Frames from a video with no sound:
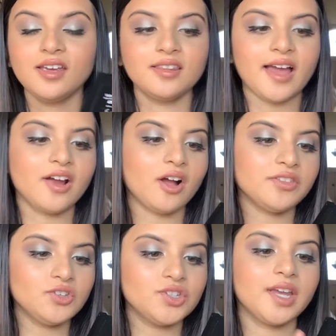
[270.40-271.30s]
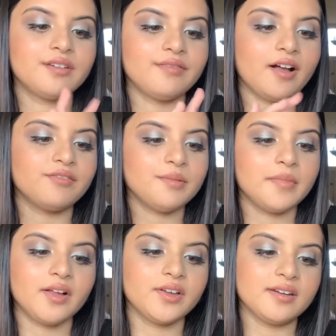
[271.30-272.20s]
I got the shade Velvet
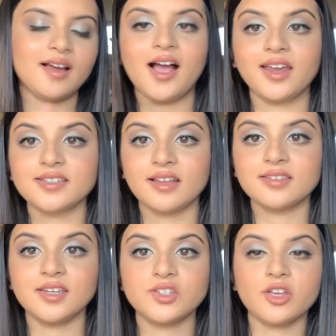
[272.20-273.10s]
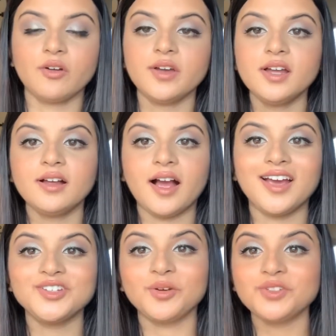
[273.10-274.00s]
Melon High Intensity. So I
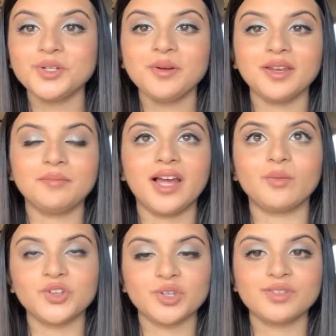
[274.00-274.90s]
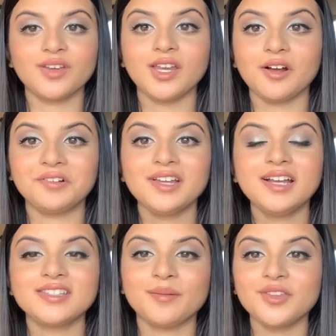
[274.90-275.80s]
showed you in my wishlist video,
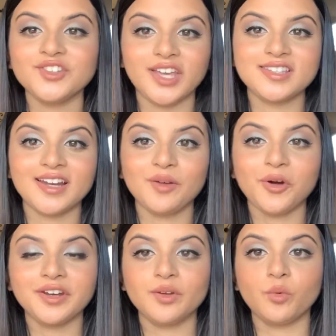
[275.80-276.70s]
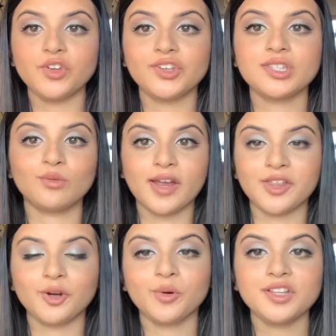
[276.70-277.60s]
some of the shades that I wanted were just the
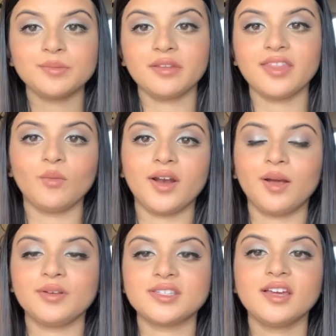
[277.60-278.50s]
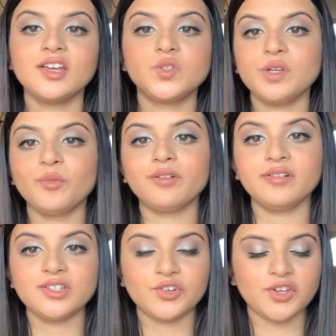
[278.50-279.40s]
regular ones, but then when I was doing more
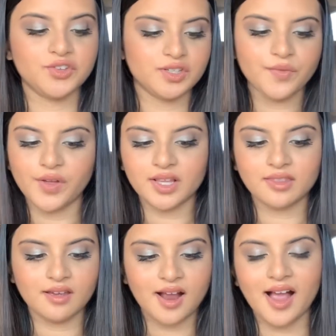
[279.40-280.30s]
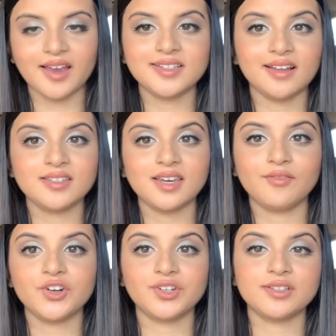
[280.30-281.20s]
research, I just feel like the high intensity
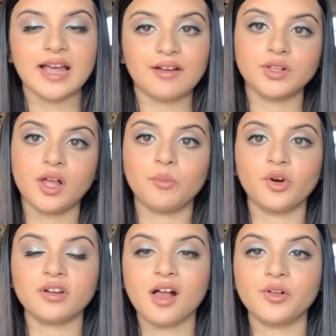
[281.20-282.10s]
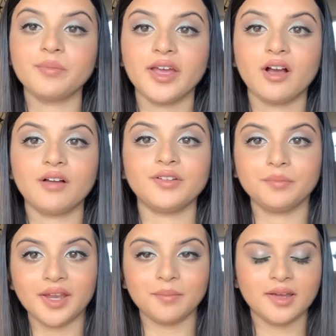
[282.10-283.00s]
versions have a lot more color payoff and
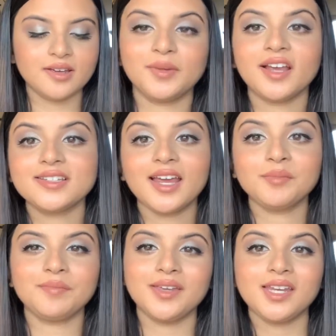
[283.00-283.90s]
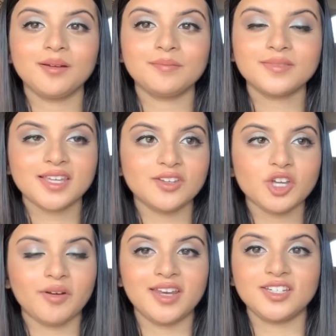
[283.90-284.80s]
pigment. Because I am a medium skin
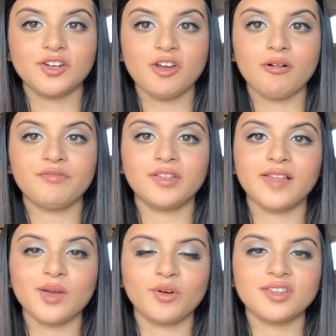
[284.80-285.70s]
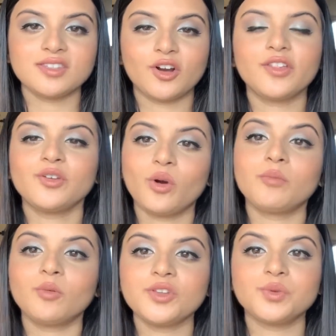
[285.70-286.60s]
tone, I didn't know if the light ones or
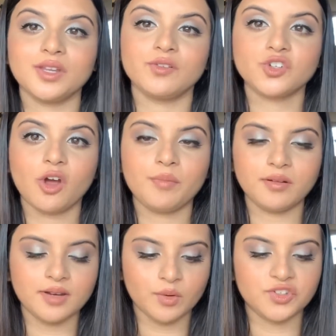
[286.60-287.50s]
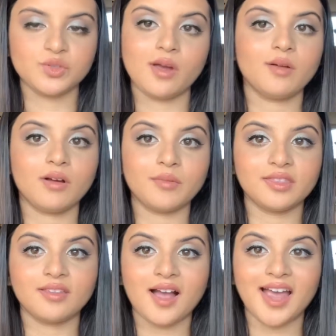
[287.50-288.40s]
normal ones would even show up on me, which is why I went with
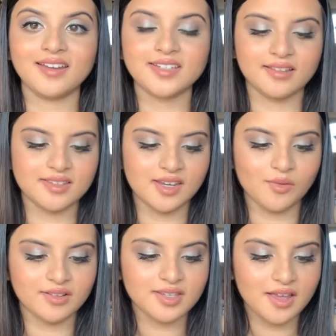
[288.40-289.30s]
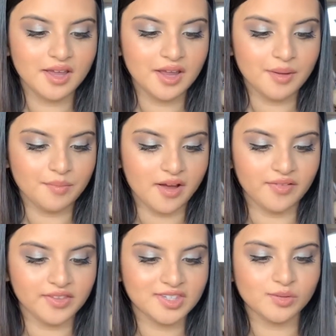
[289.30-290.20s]
the high intensity ones. But
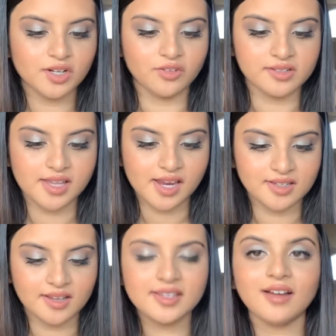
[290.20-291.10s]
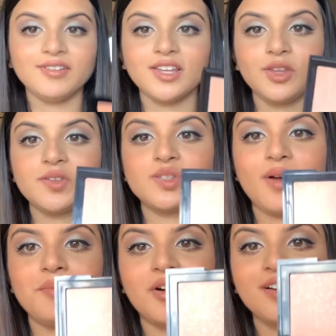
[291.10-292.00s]
this is what it looks like. It does have the
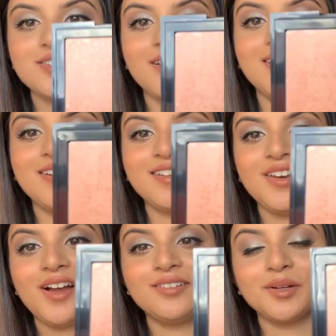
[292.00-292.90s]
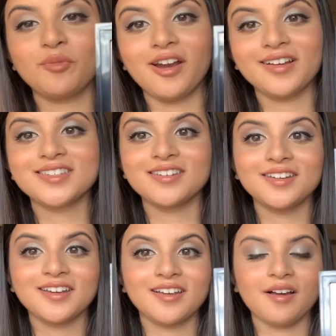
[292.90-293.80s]
sweat marks on it. You know how products
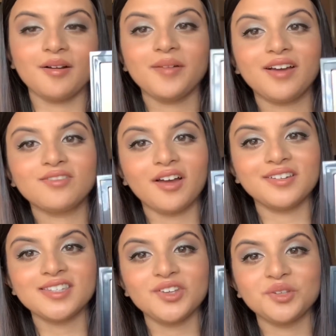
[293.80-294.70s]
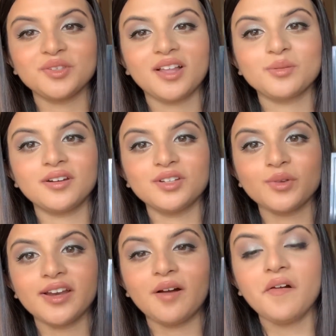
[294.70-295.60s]
have condensation, so that's what it is
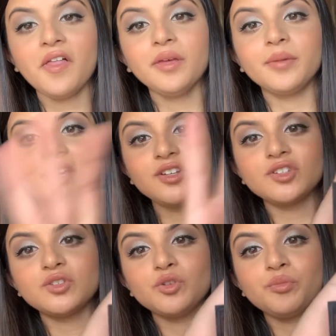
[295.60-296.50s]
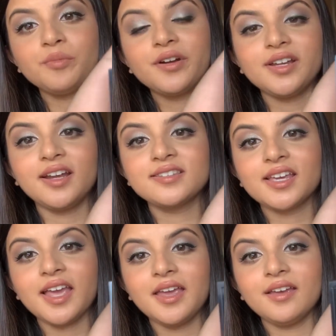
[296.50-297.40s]
right now. But it is super pretty. It's
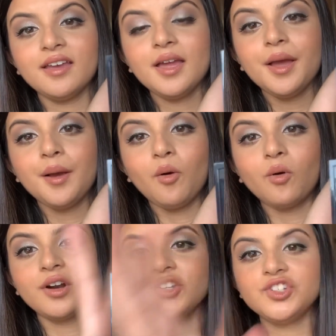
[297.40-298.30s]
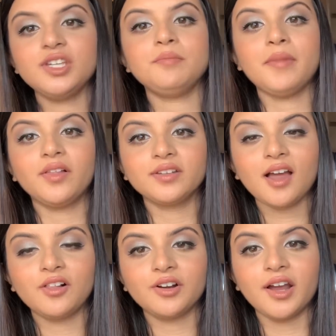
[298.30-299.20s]
a orangey melon
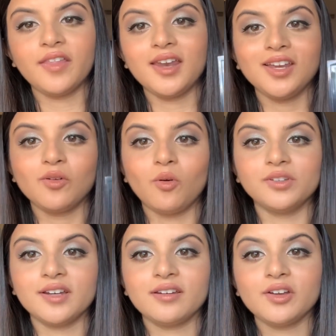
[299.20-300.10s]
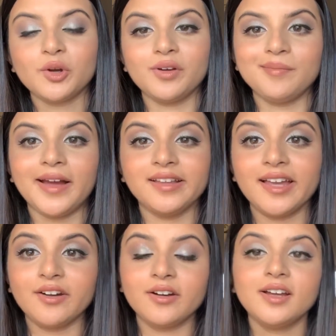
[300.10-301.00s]
color and then a golden cream
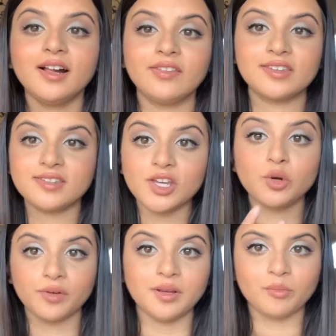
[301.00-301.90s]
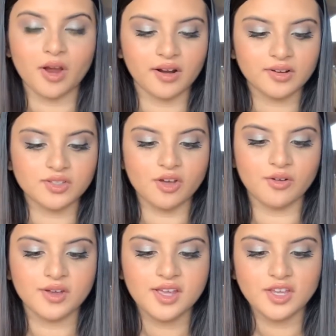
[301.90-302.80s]
highlighter. This is a cream product,
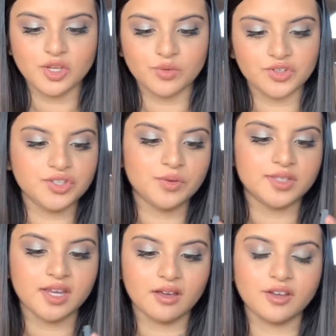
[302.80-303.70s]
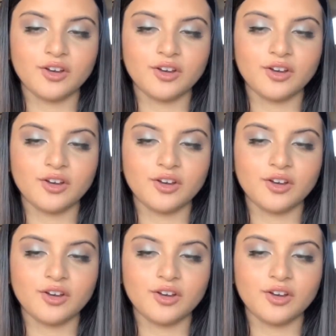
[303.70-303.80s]
so you would just use like your